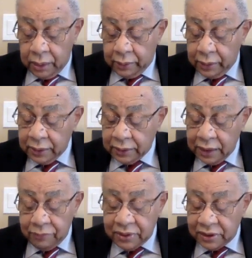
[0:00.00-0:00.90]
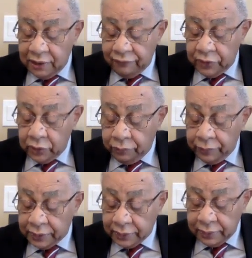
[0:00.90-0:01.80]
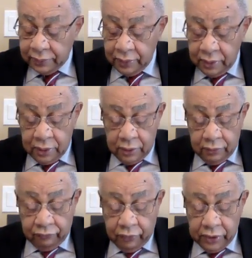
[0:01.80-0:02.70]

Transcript: None can be safely omitted, for